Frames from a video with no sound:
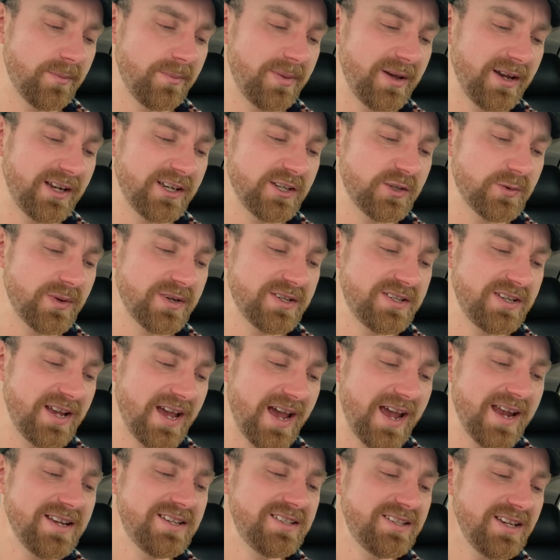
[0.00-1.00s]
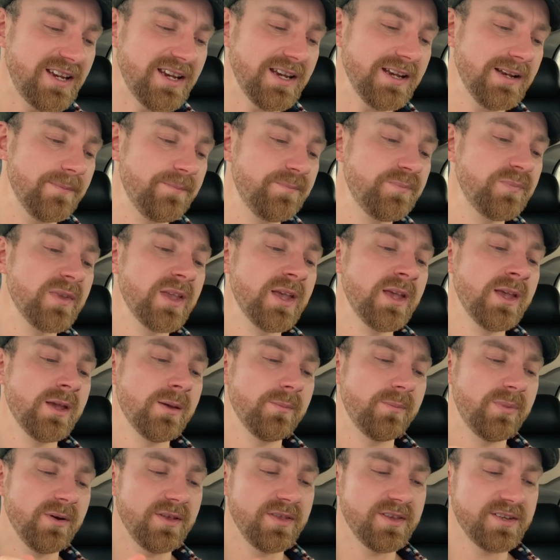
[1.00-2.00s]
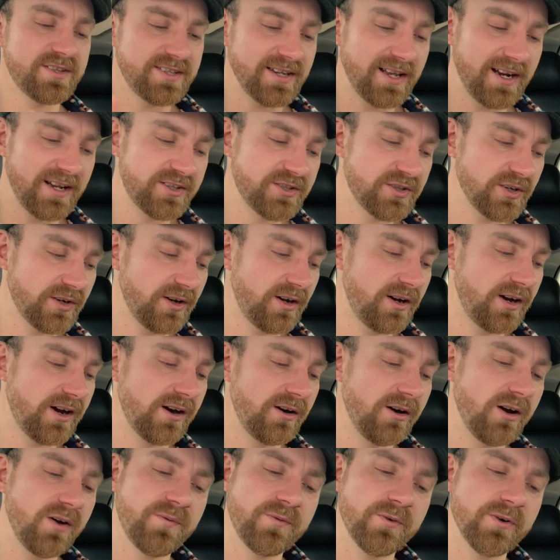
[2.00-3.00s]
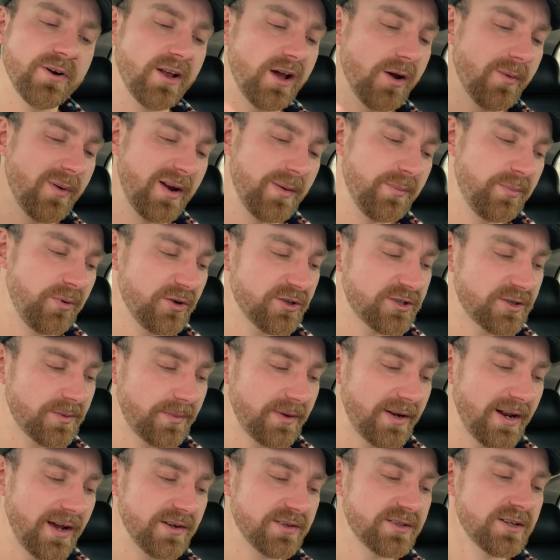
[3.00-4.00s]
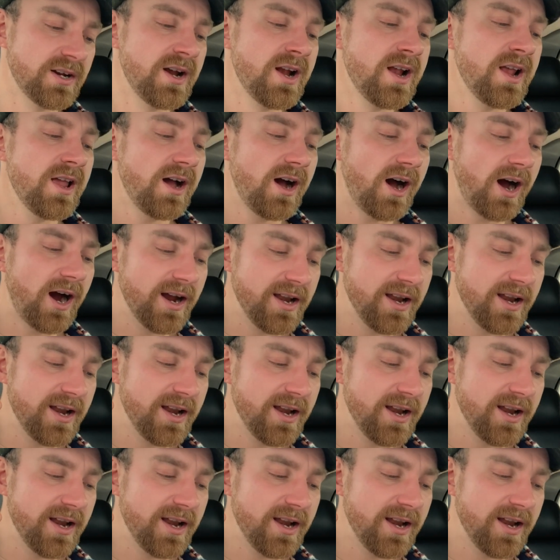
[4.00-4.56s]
back in 2018, but the seller took a higher offer and I went and bought something else. I